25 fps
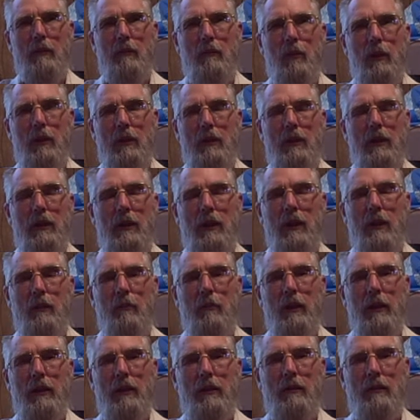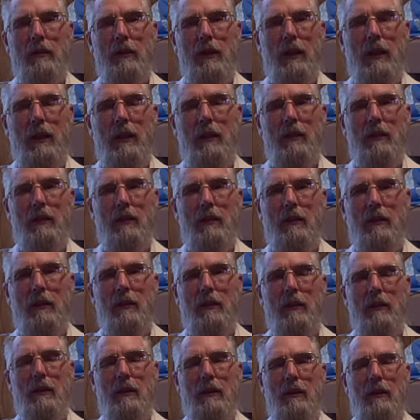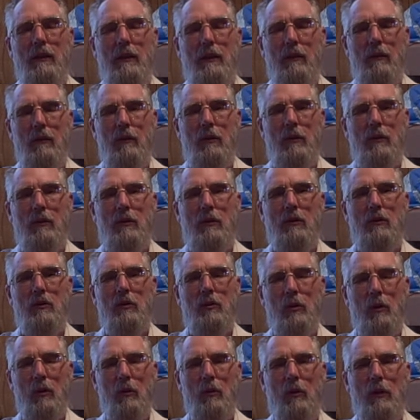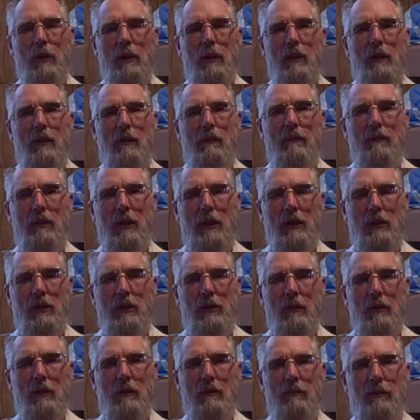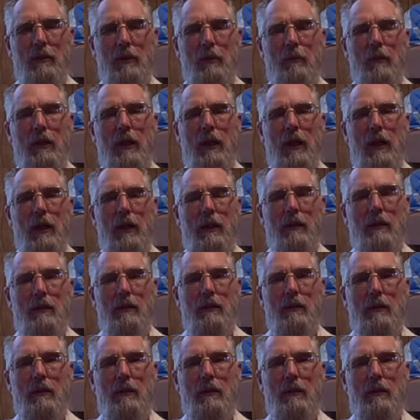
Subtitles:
What can anybody say? It was truly a vision from God.